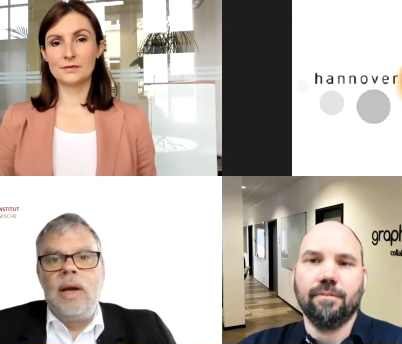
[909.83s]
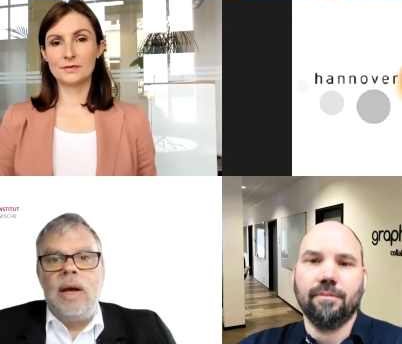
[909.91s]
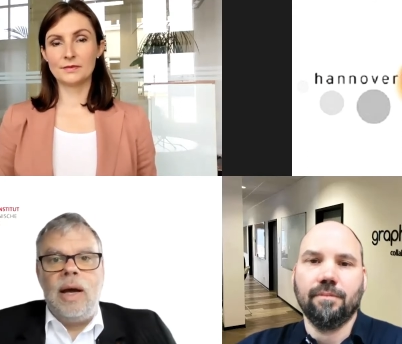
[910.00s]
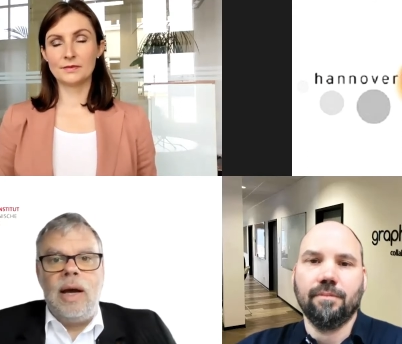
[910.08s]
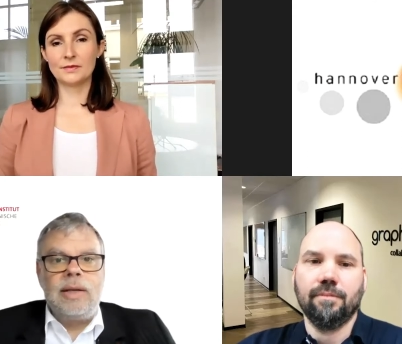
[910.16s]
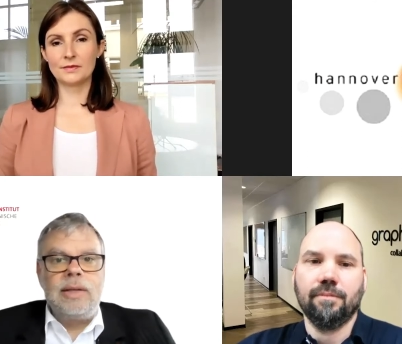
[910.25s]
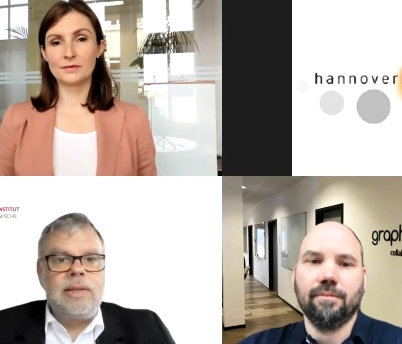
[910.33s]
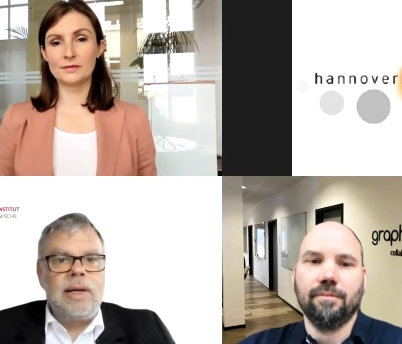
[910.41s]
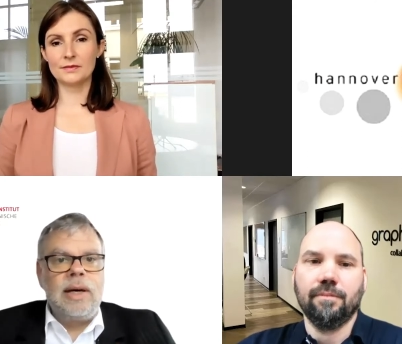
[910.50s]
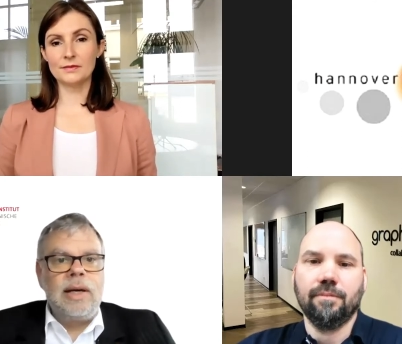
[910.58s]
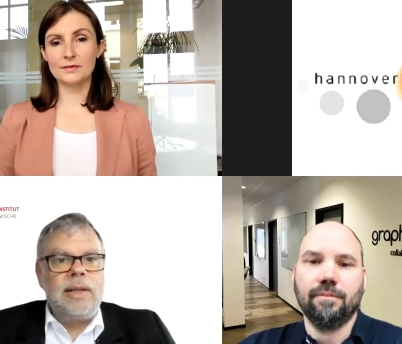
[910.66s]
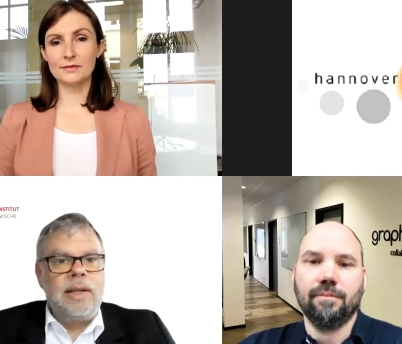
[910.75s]
Speaker 1: And
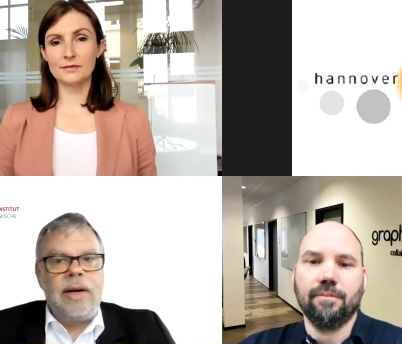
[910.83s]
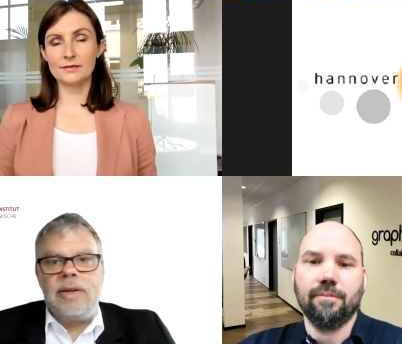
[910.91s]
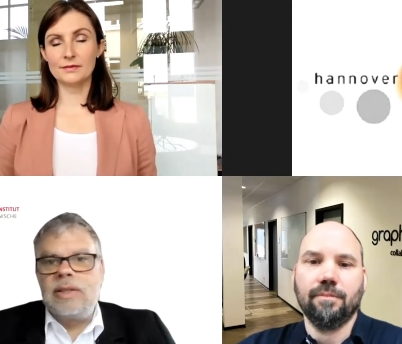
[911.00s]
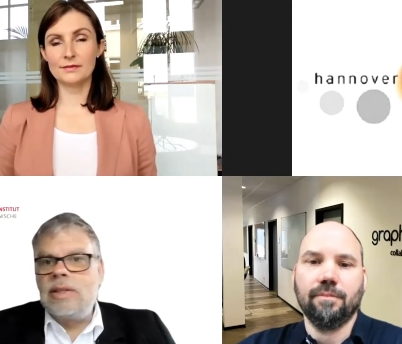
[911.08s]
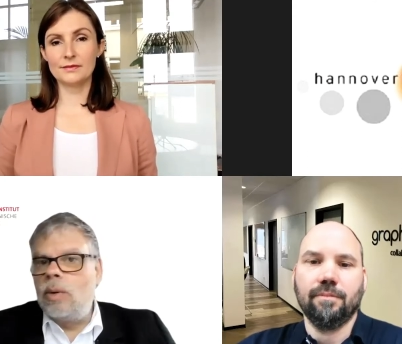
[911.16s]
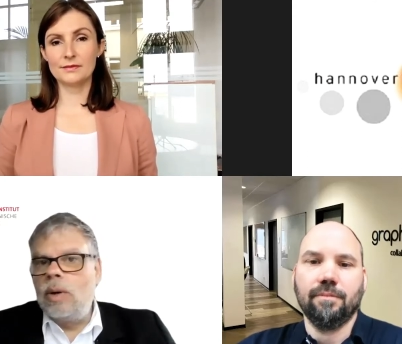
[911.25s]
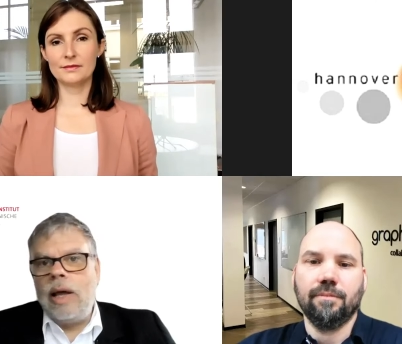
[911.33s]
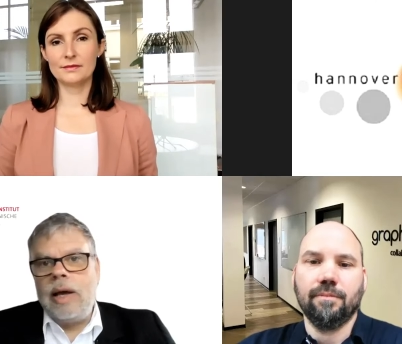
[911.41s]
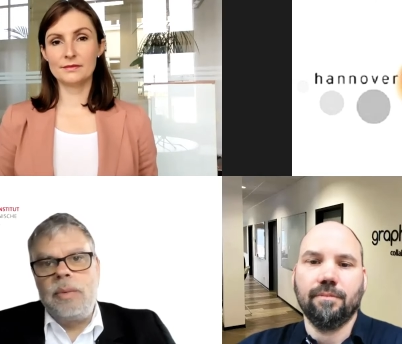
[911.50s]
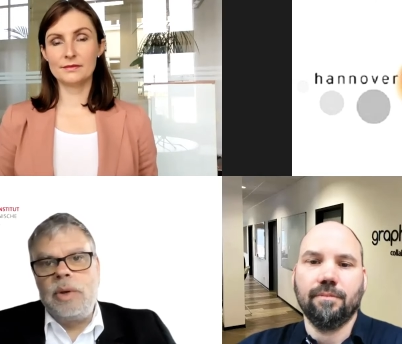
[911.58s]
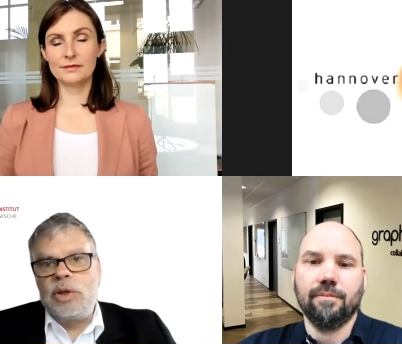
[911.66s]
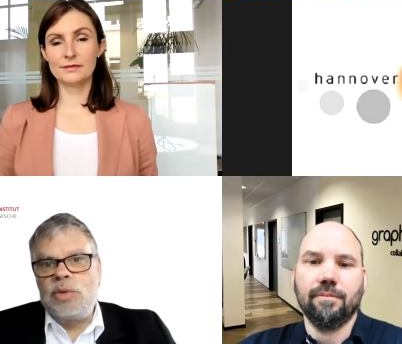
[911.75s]
uh, there is no
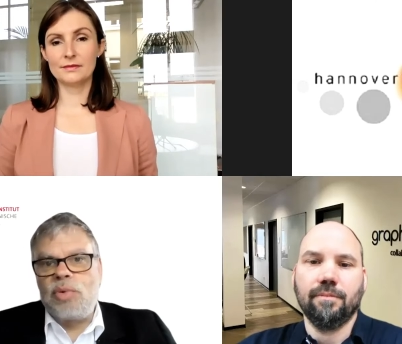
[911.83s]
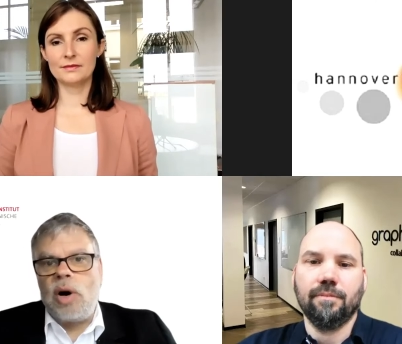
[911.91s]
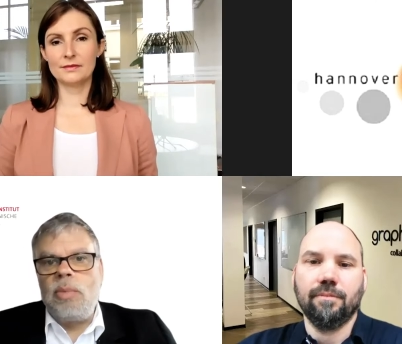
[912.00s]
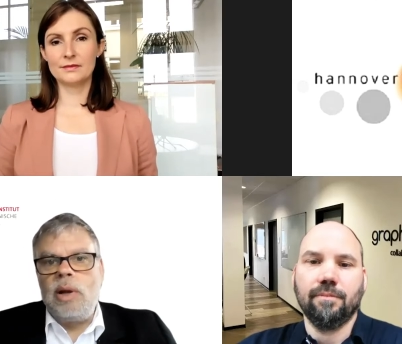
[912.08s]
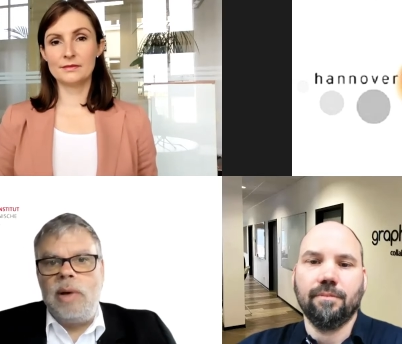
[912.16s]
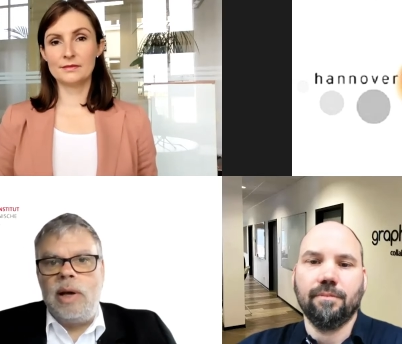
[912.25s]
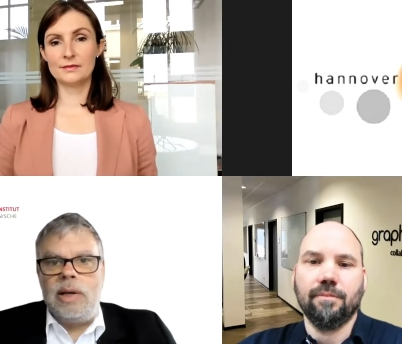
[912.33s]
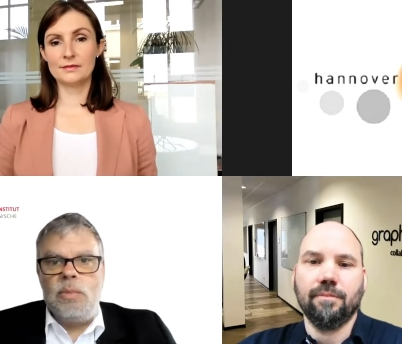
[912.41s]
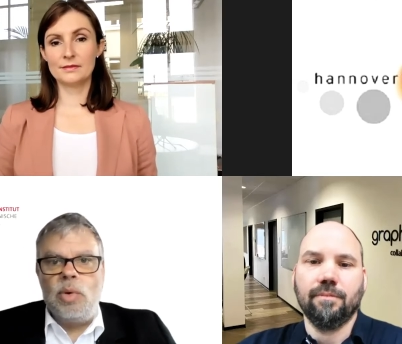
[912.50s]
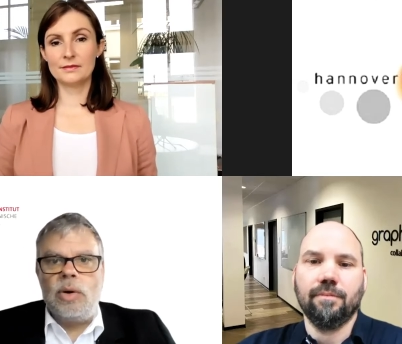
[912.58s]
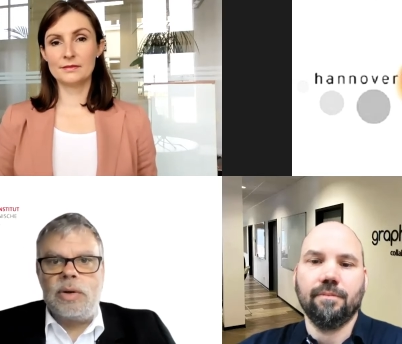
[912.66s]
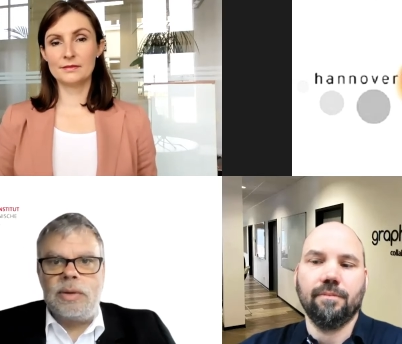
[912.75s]
language problem
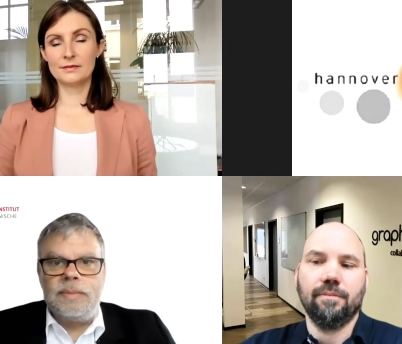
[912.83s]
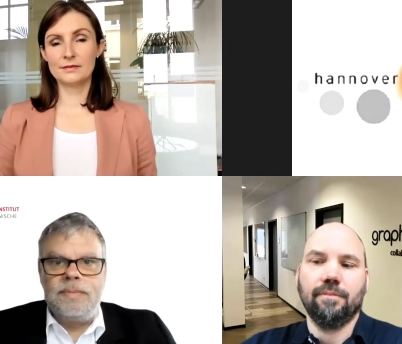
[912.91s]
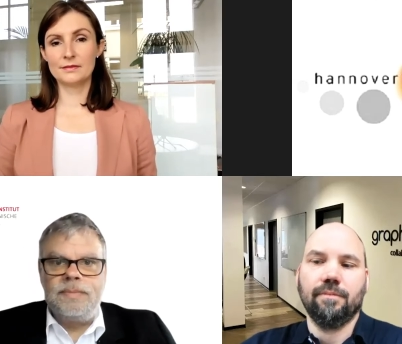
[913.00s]
anymore.